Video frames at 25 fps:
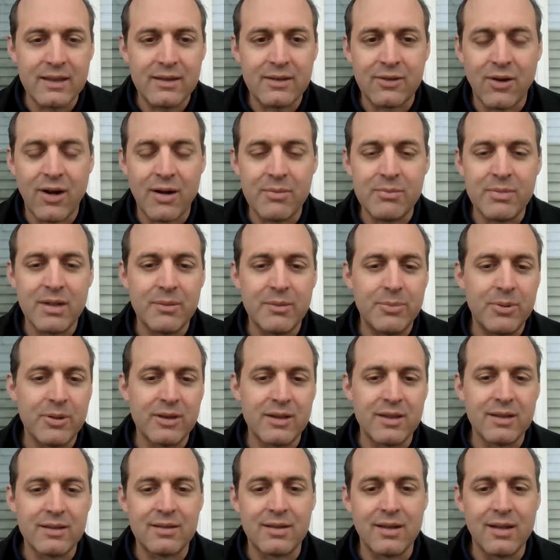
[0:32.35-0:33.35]
So I'm going to put
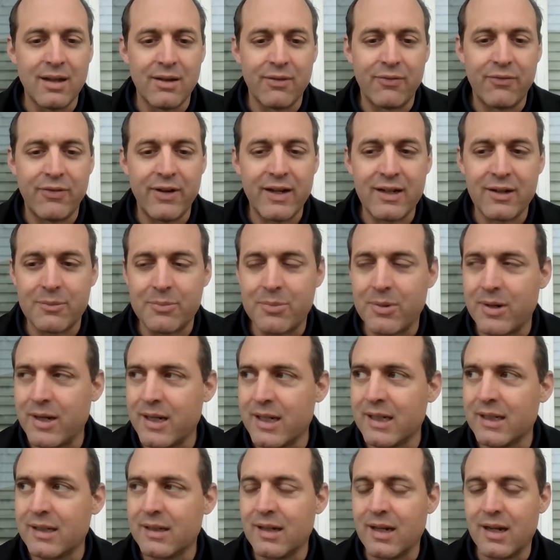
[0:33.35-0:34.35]
this in the
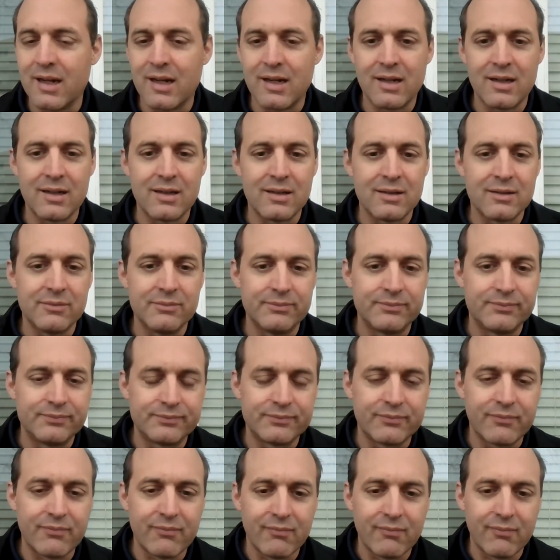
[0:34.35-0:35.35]
fingerprinting
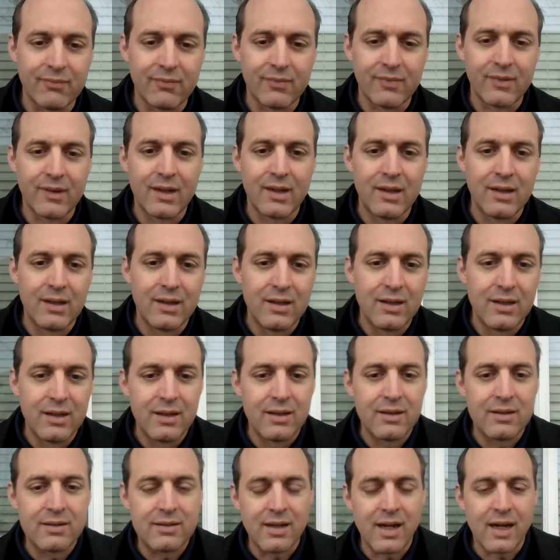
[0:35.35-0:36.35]

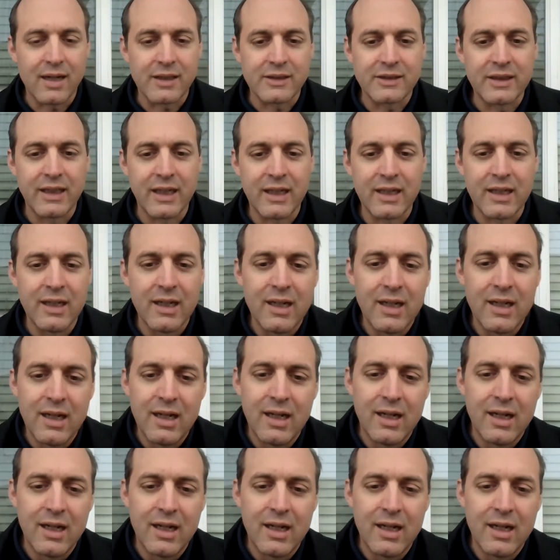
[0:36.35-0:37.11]
section.